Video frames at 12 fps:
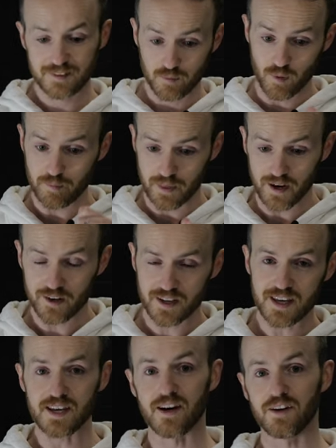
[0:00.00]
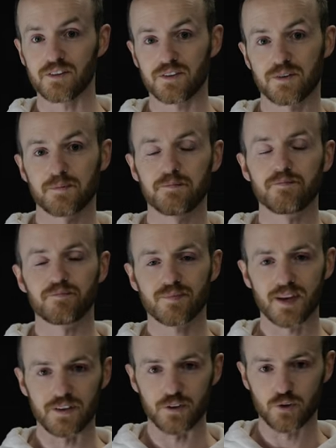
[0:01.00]
whipped their key out
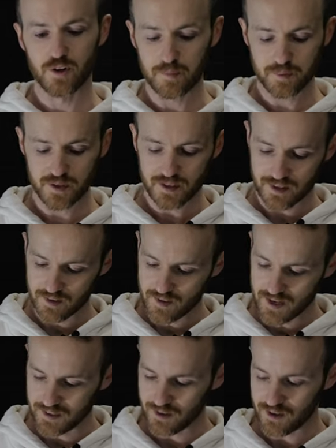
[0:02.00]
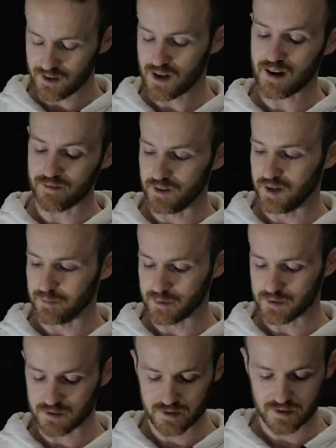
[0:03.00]
and decrypt it, they now have the
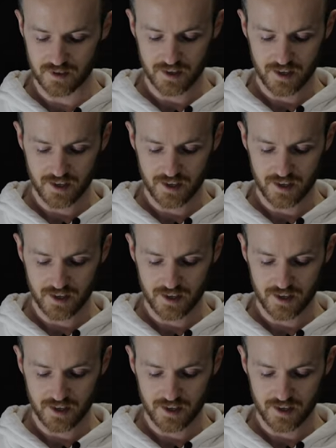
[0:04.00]
numbers.